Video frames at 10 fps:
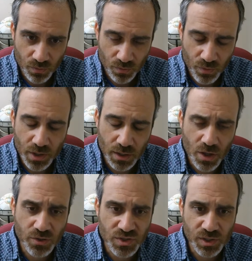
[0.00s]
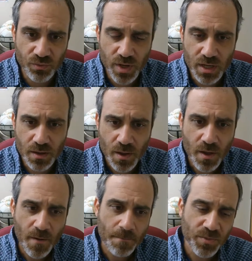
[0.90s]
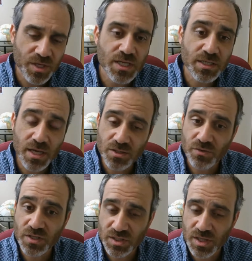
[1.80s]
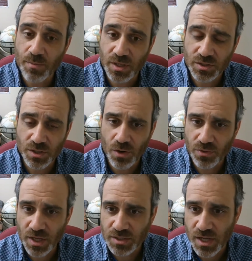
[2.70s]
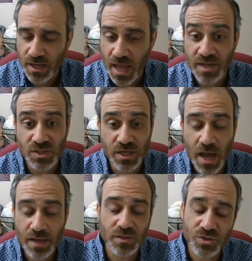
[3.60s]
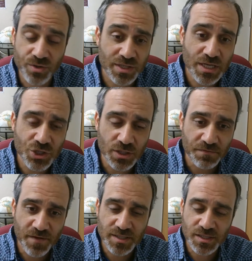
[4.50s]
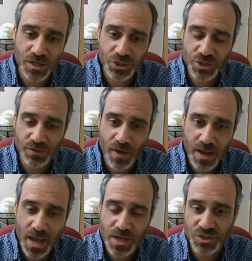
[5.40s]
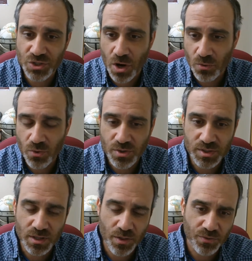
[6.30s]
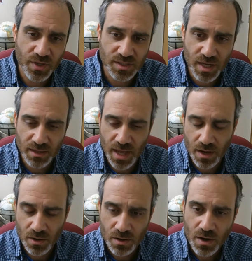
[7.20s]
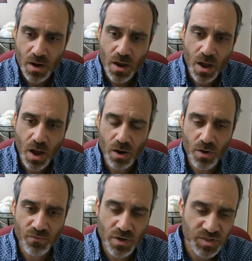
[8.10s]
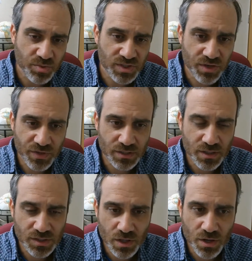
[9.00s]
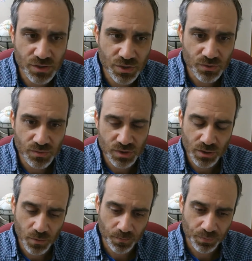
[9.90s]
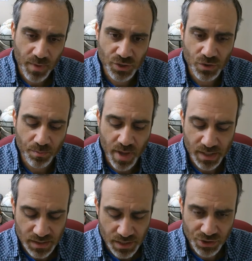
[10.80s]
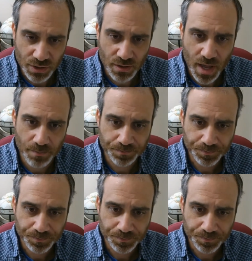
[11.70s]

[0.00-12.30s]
really closely read the details of these summits. Things like SDI, the Strategic Defense Initiative, aka Star Wars, and other things like that are very specific to these cartoons. So make sure to pay attention to that.